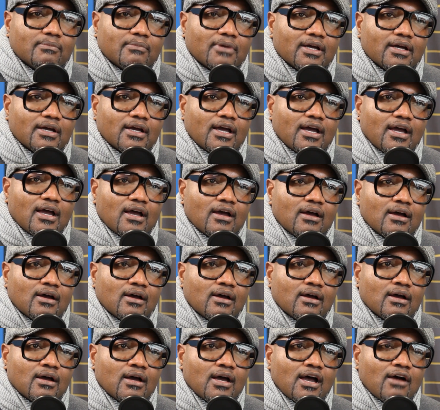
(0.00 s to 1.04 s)
am I?
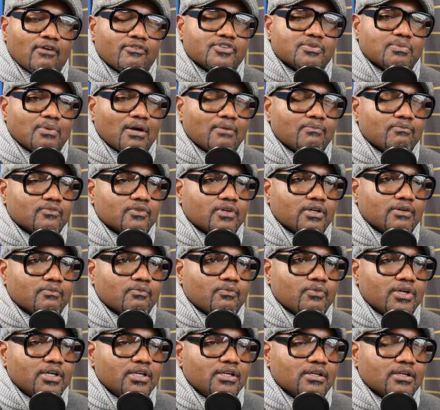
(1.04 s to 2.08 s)
I'm
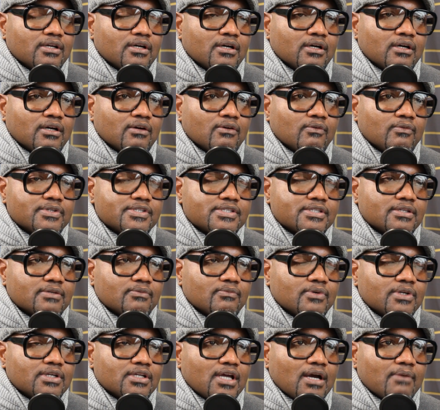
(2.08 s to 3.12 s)
reading.
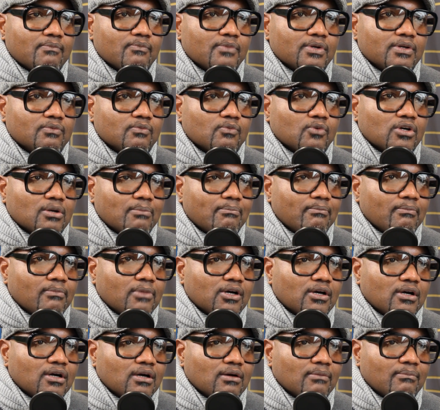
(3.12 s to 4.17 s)
I'm reading one of
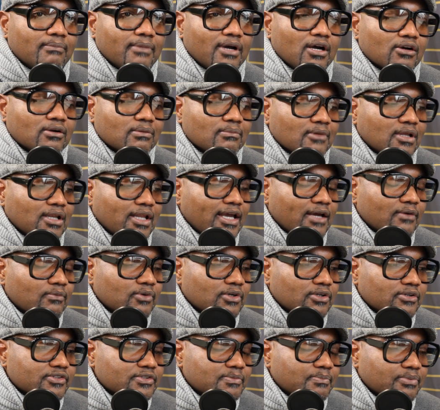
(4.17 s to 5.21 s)
Malcolm
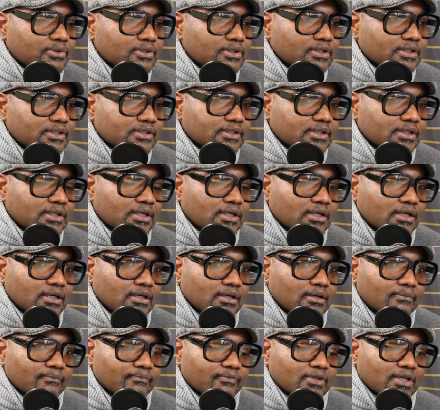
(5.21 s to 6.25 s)
Gladwell's books.
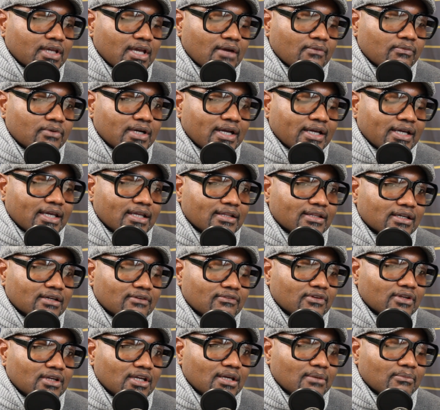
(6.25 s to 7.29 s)
God, I can't think
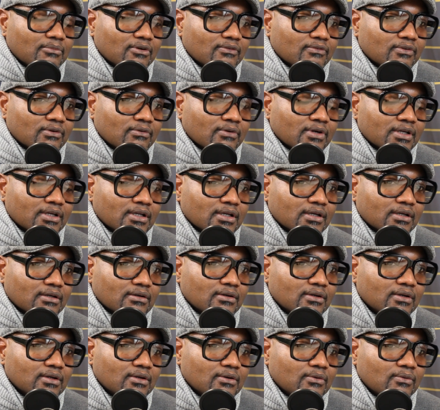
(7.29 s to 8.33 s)
of the name of it right now.
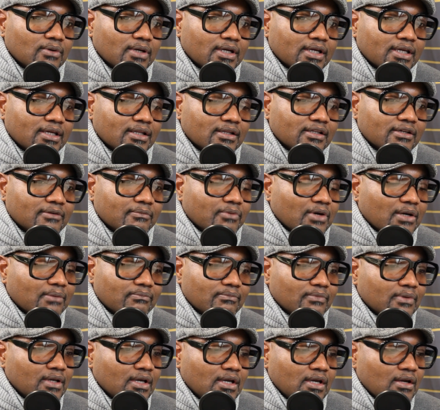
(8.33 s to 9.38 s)
I can't leave, but
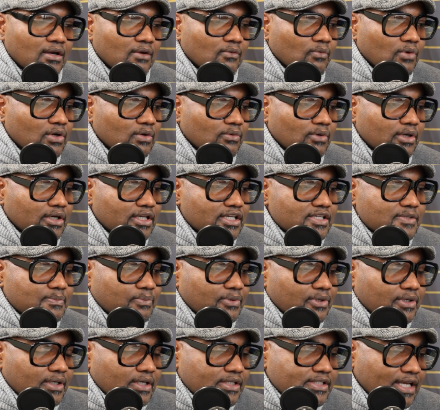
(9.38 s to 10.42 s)
I'm reading one of his
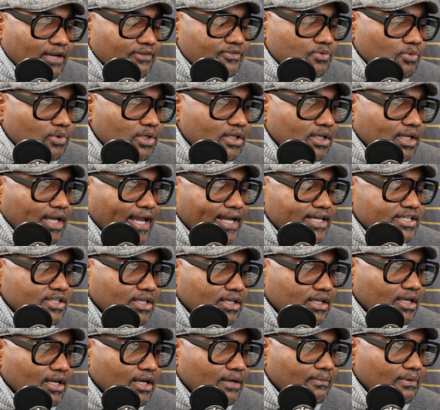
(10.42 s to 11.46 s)
books. I was reading.
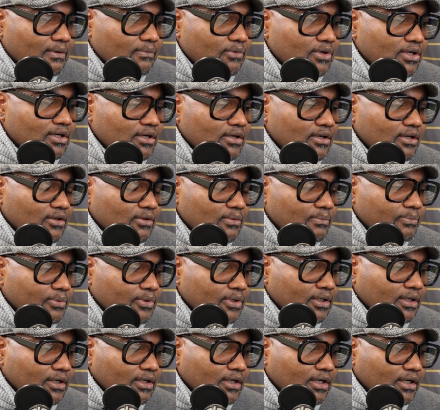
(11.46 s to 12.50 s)
Actually, I'm reading another
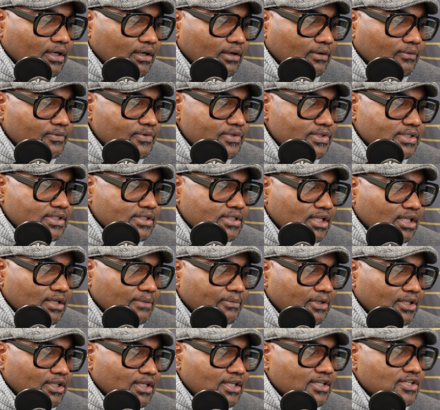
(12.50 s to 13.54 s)
book. Was
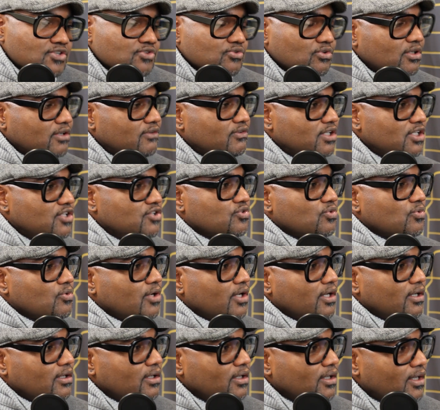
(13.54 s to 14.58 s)
telling me the history of
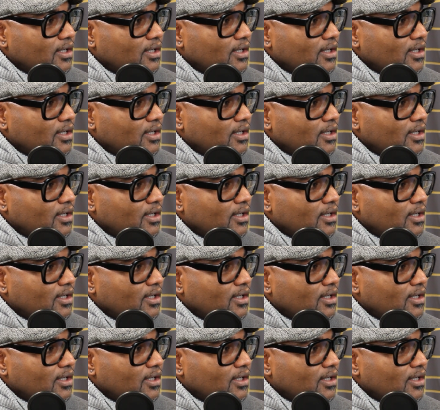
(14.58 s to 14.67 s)
Detroit.